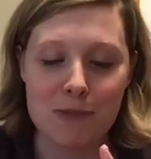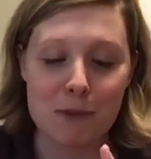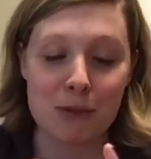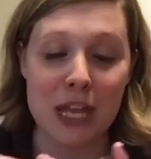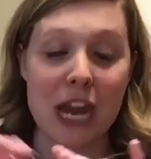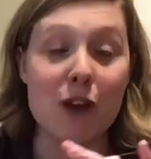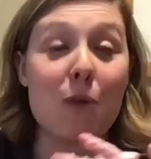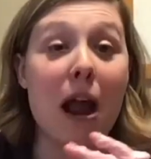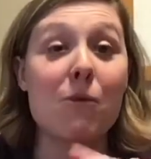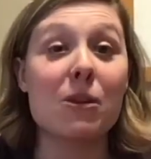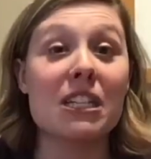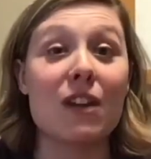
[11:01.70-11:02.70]
Play
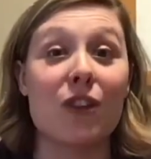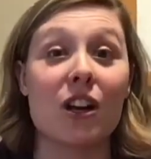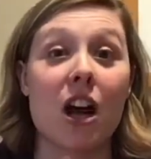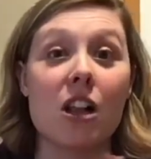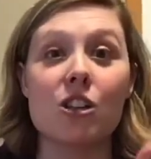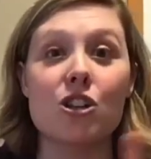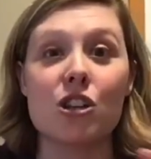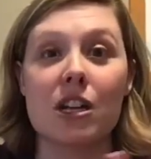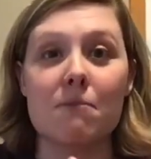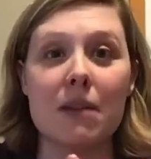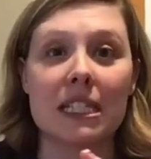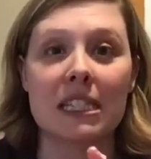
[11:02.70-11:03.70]
around with different colors. You
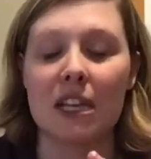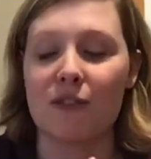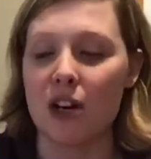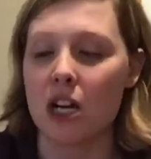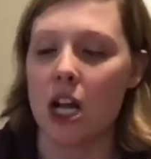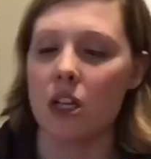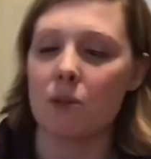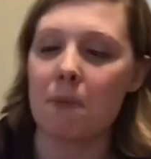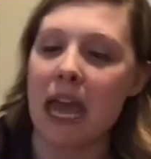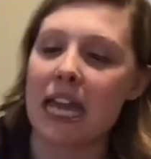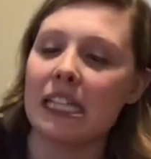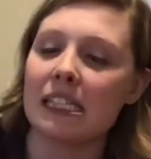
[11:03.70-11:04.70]
can mix different color
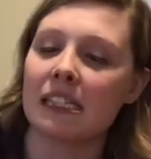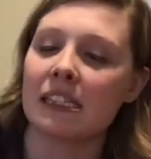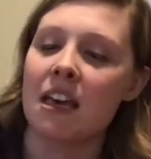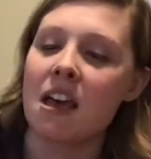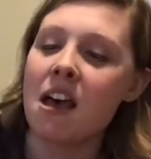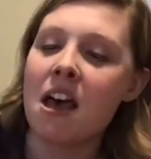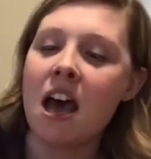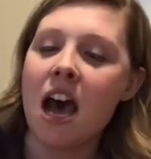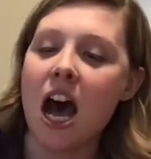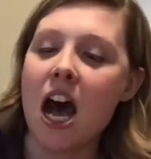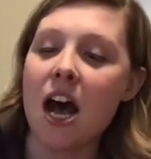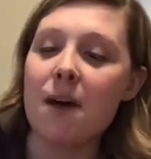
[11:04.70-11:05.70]
paints.
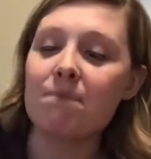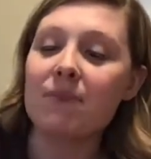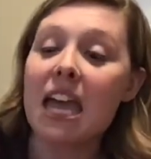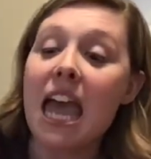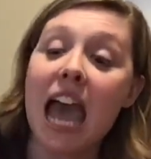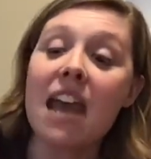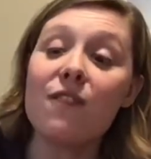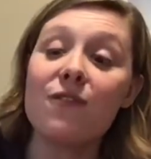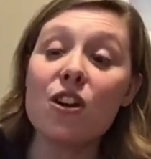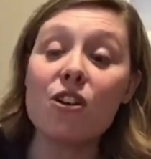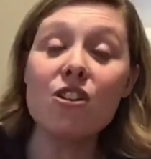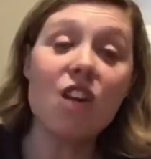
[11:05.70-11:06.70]
And if
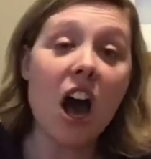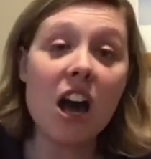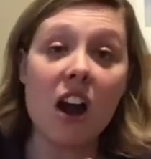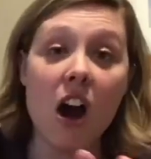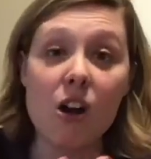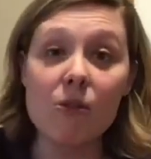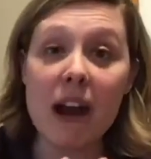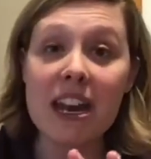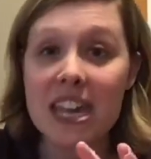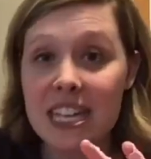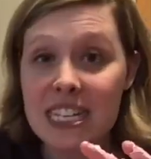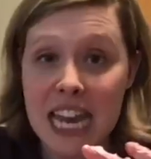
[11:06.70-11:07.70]
you're not
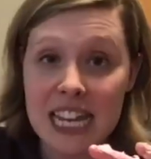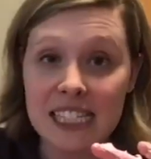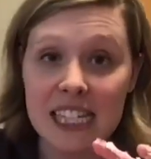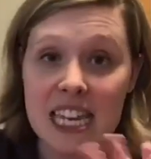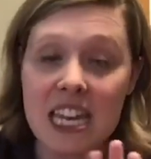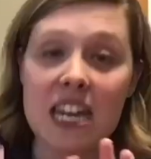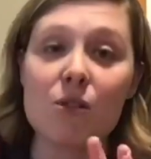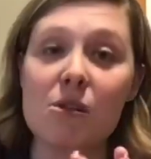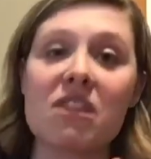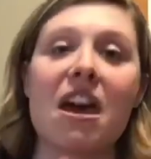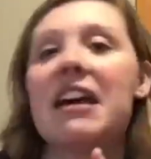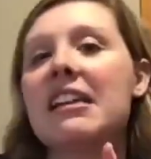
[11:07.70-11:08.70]
already a Daisy here
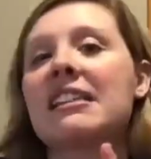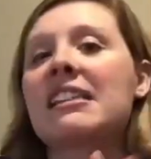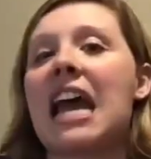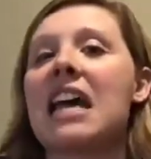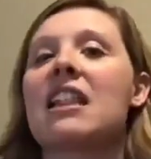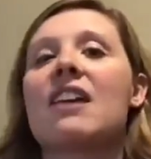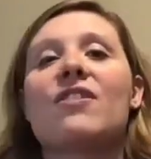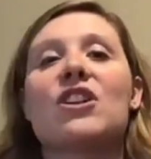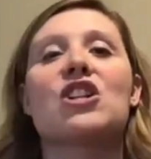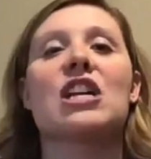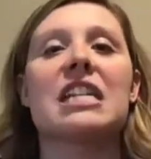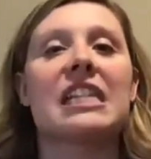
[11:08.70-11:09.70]
with us at the
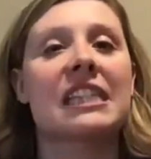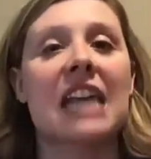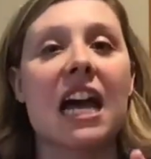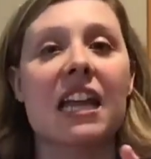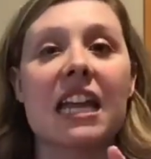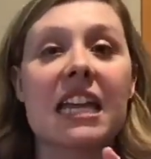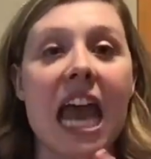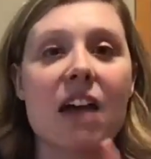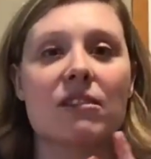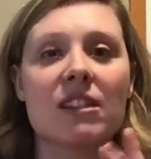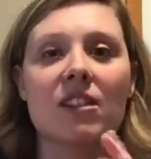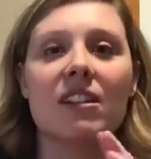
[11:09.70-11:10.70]
Virginia Skyline
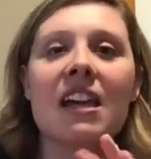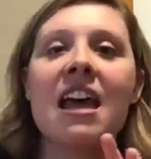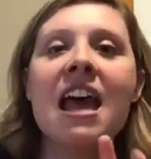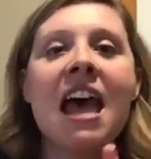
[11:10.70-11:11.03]
Council,